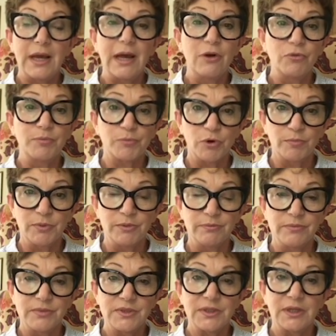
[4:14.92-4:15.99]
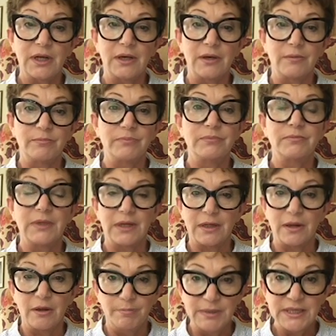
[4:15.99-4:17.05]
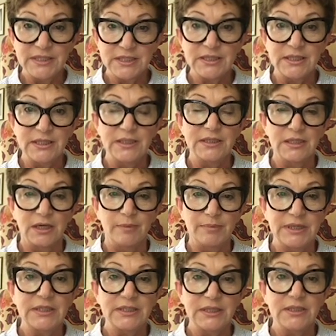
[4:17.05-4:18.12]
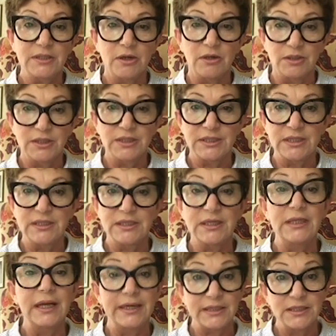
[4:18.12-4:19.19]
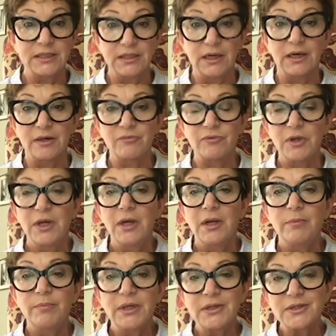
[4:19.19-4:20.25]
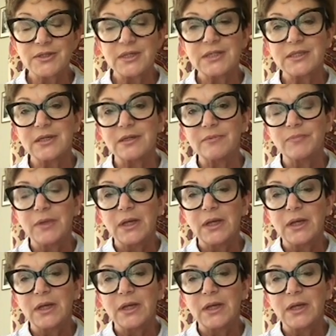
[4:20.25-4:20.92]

health problems like obesity, diabetes, heart disease in later life, because there's a